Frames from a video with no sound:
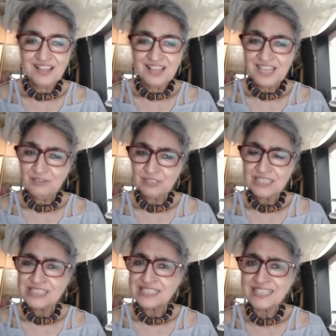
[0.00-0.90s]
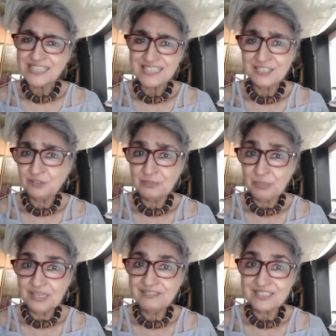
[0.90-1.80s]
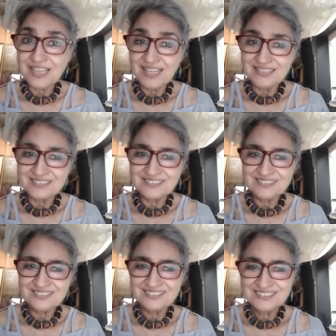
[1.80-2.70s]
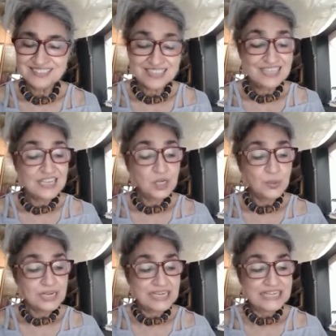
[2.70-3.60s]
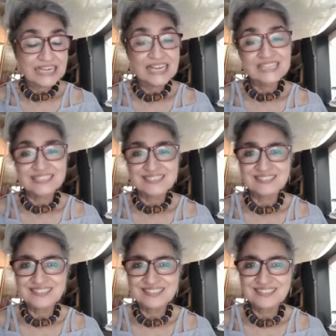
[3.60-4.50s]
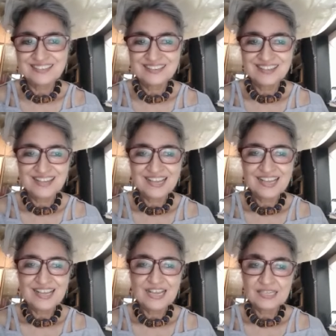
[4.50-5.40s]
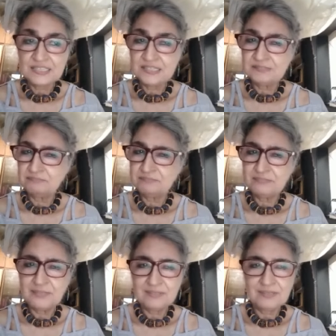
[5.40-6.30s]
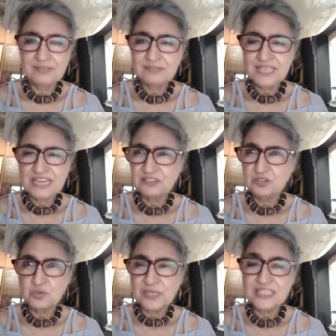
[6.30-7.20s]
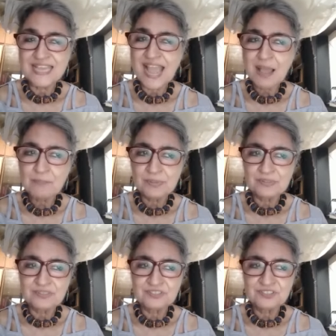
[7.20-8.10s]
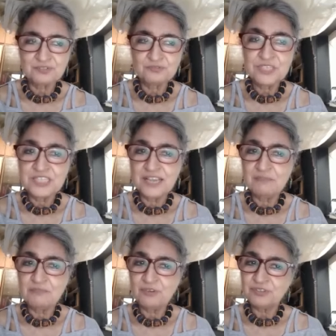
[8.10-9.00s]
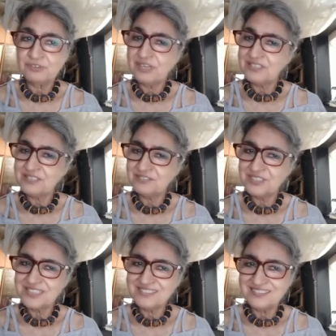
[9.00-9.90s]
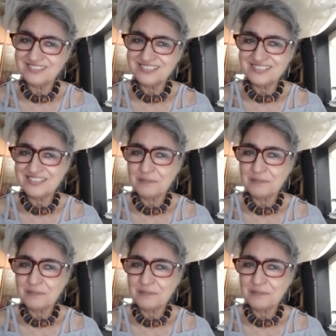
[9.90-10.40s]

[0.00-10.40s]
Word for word: He was ecstatic, he couldn't believe his eyes. He quickly collected at, uh, uh, 10 to 20 apples to feed him for the rest of his search.